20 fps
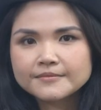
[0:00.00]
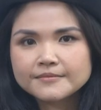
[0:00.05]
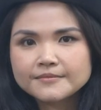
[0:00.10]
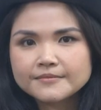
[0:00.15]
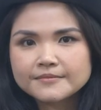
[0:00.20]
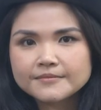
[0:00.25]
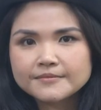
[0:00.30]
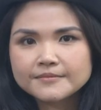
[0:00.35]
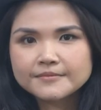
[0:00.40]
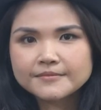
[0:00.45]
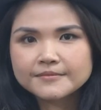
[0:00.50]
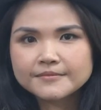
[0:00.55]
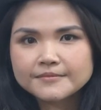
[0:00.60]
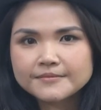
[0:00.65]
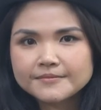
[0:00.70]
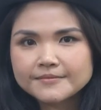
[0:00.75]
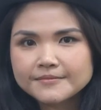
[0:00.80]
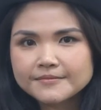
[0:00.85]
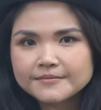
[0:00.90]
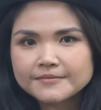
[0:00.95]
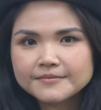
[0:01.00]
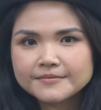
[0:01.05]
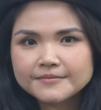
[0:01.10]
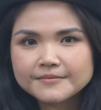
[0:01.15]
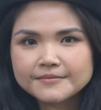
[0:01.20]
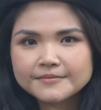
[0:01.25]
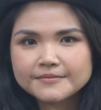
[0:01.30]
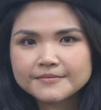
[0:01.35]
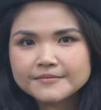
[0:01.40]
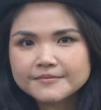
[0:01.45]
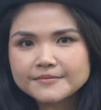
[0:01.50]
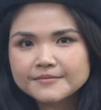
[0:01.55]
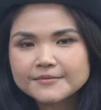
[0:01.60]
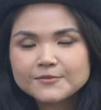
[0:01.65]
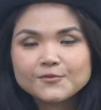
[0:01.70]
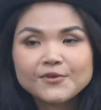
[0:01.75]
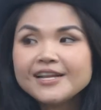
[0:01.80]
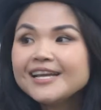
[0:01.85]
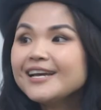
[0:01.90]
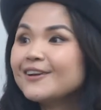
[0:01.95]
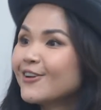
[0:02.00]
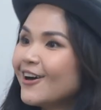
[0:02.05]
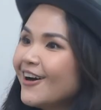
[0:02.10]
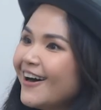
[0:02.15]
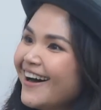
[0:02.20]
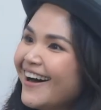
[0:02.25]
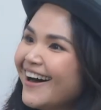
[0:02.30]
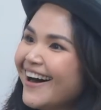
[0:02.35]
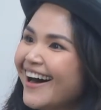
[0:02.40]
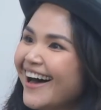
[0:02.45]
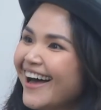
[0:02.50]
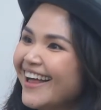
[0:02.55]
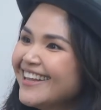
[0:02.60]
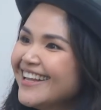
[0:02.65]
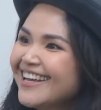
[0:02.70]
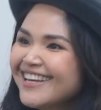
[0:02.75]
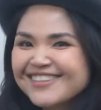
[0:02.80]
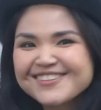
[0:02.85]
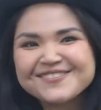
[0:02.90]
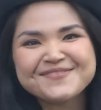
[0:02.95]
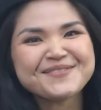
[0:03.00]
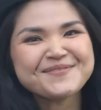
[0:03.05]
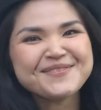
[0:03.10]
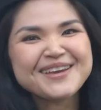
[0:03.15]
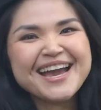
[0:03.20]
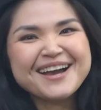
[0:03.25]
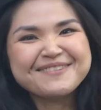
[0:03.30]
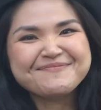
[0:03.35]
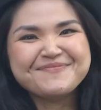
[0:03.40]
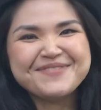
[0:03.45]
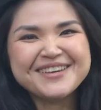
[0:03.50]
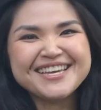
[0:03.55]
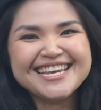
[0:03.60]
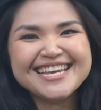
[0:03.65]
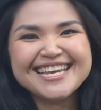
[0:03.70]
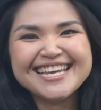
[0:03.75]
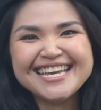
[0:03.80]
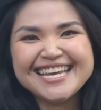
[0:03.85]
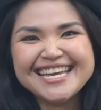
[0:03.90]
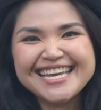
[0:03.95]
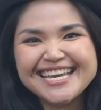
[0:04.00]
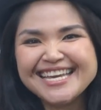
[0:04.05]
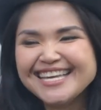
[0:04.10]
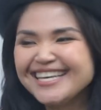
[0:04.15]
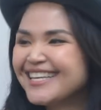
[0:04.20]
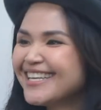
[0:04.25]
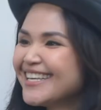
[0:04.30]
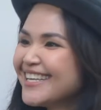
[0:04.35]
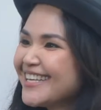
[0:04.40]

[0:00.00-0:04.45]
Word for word: Can you see it? Really or not? Yeah. Don't make me happy.